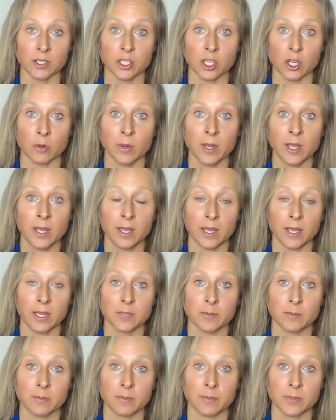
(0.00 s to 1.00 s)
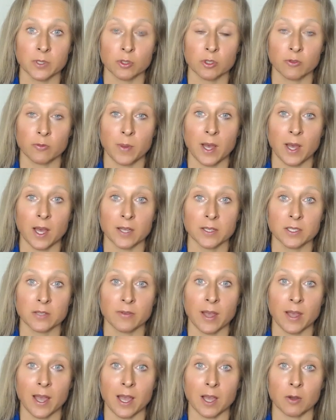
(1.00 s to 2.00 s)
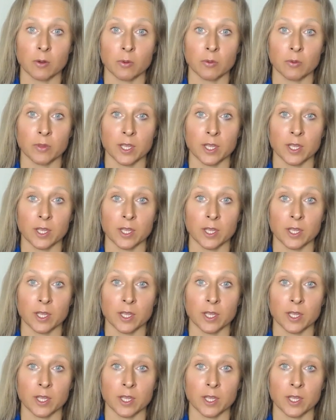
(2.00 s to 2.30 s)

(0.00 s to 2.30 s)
So it's sort of part of how